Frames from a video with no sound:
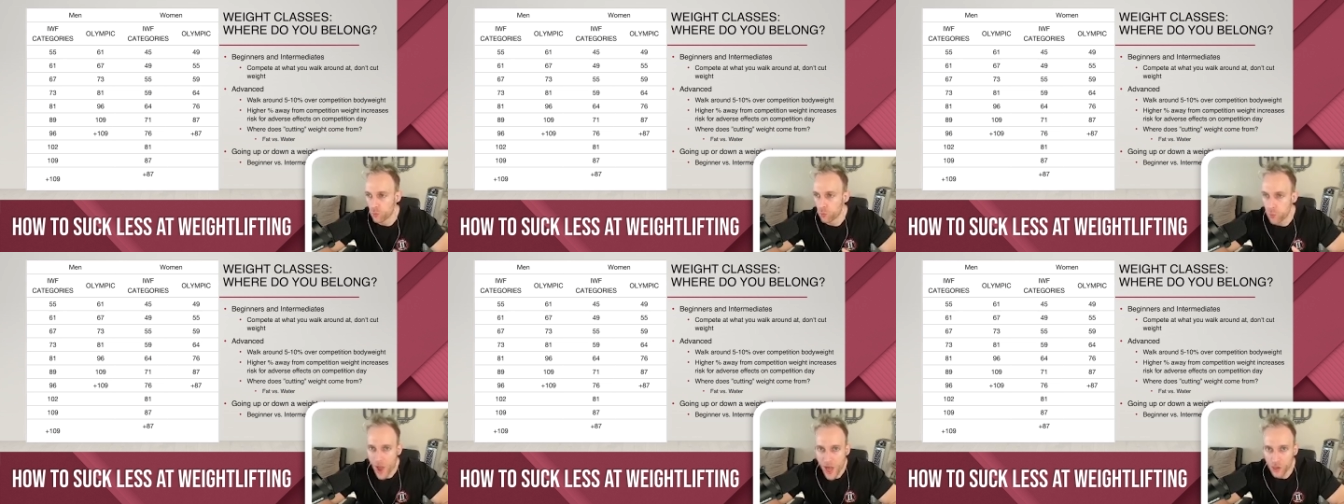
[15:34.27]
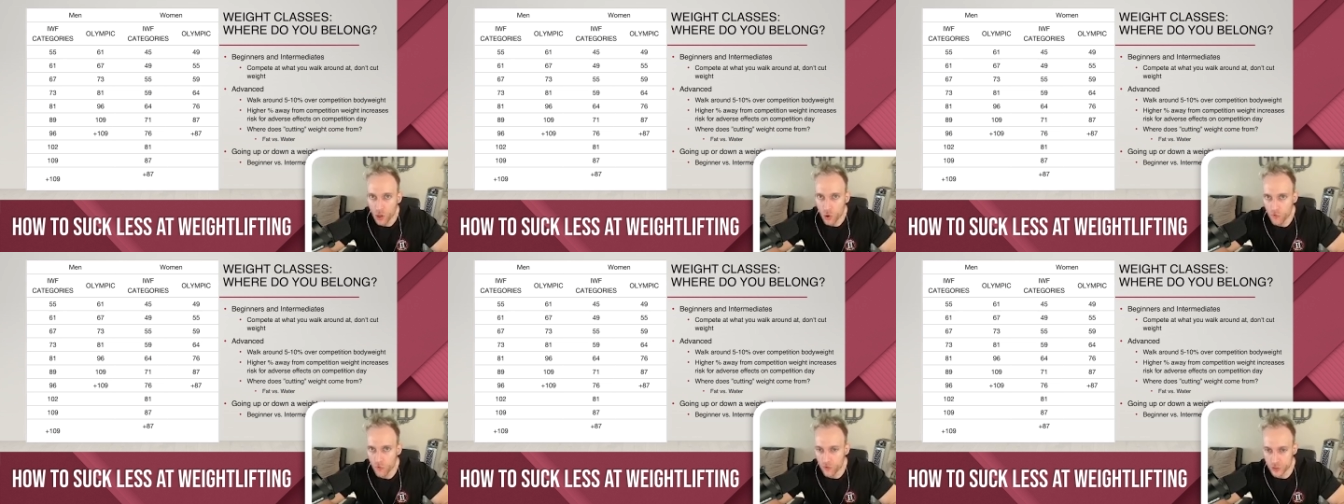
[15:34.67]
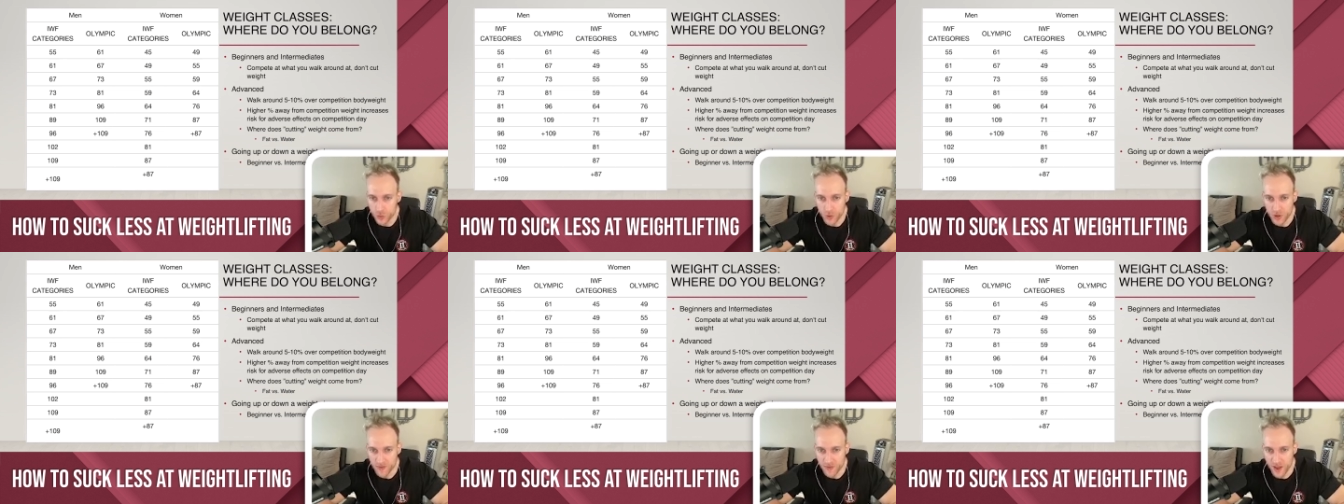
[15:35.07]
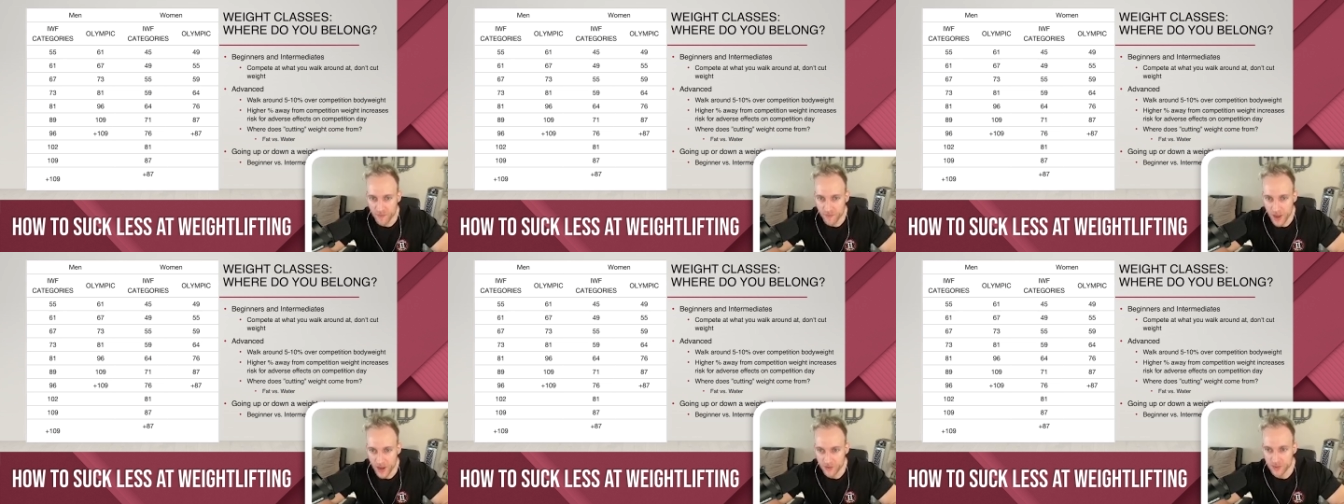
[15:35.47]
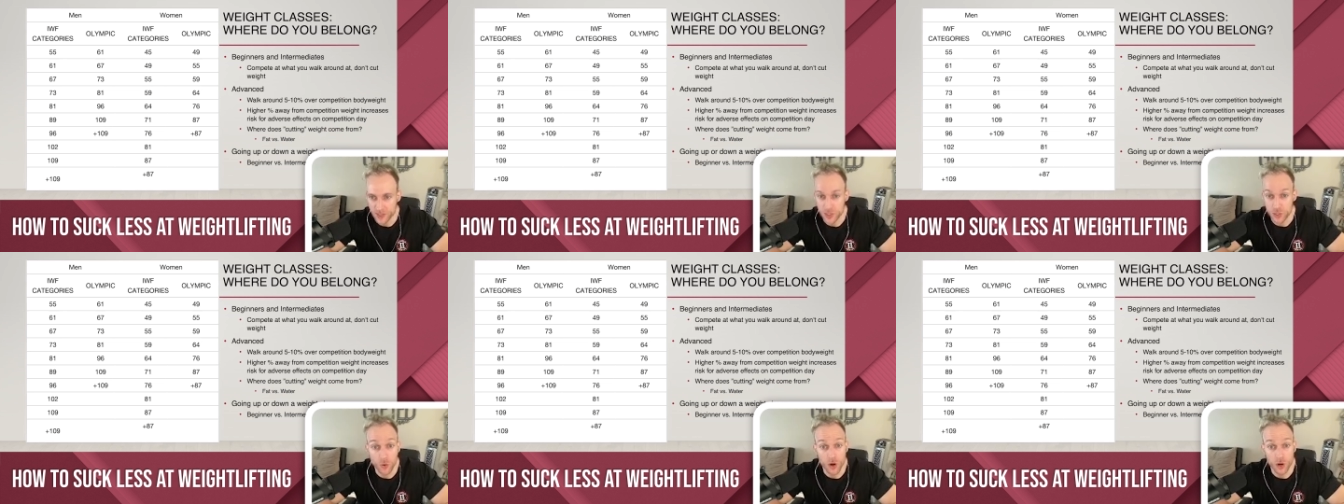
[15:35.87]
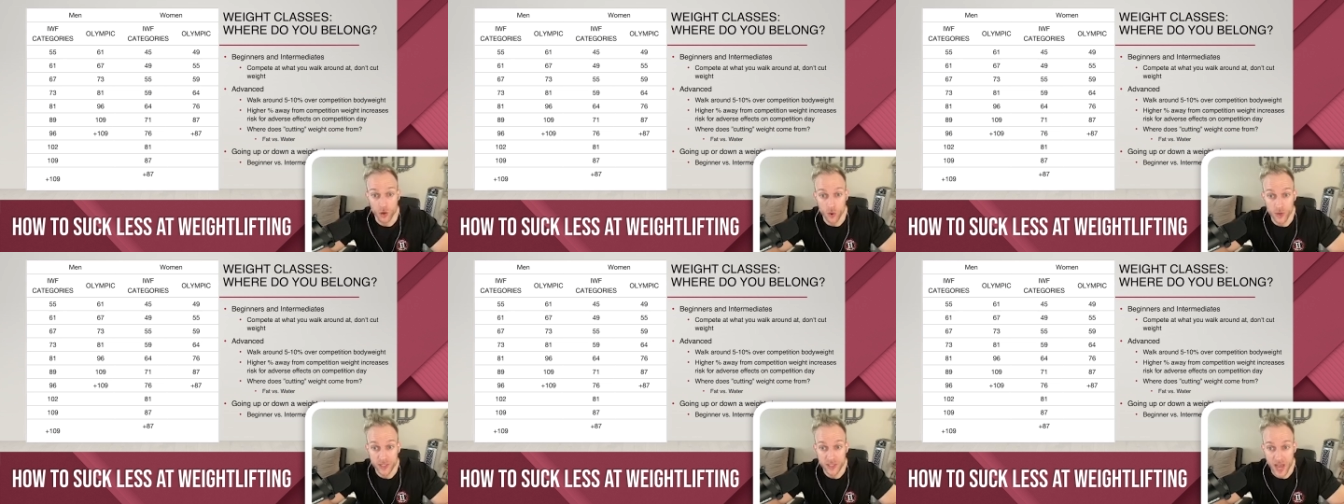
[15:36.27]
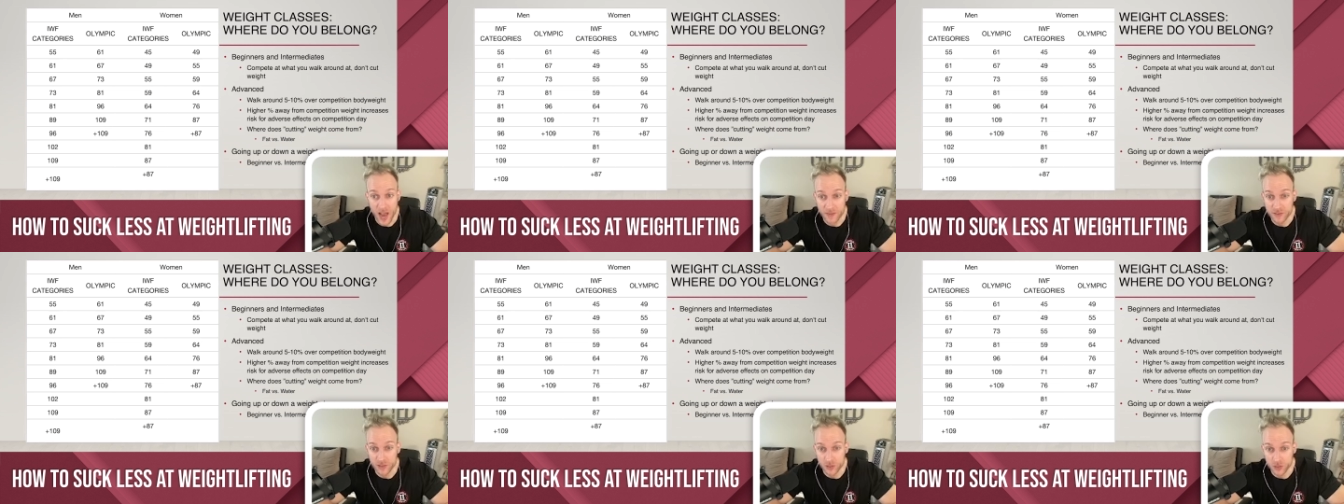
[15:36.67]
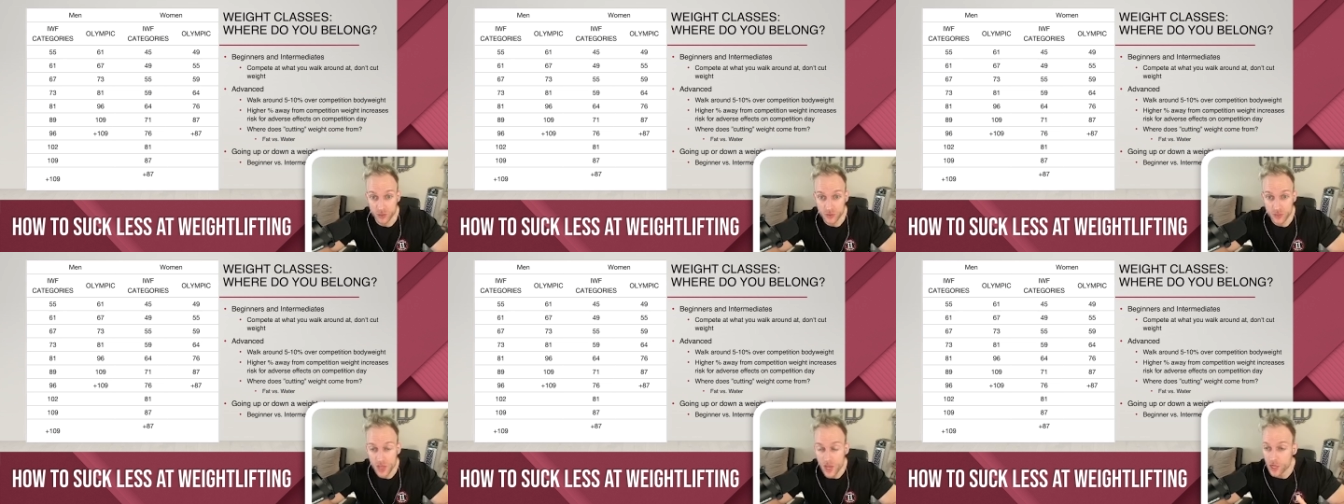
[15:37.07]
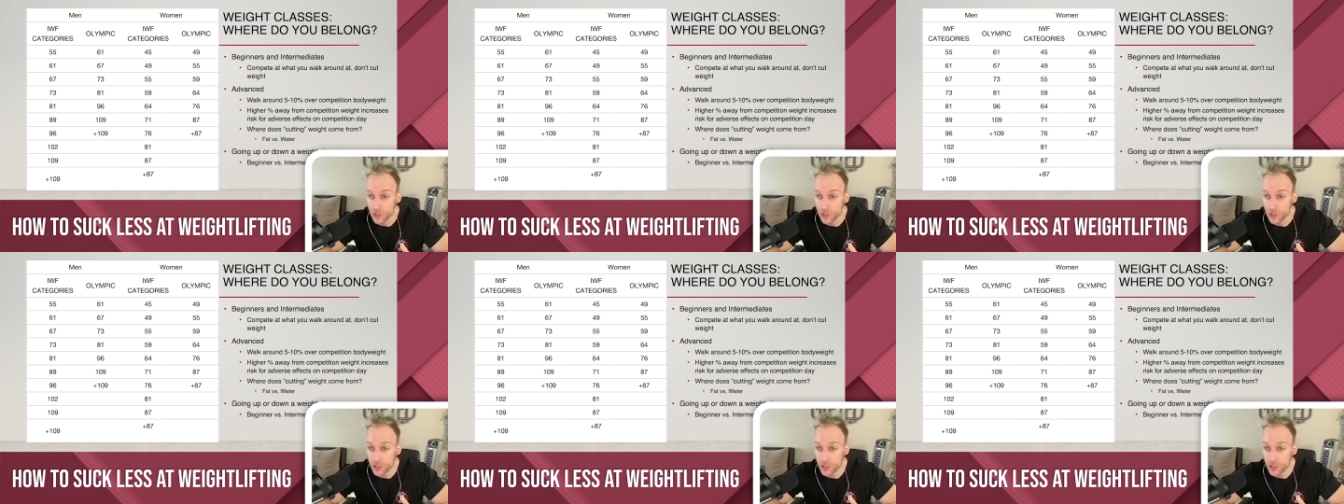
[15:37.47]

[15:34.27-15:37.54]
Well over 25 pounds that you are going to have to lose.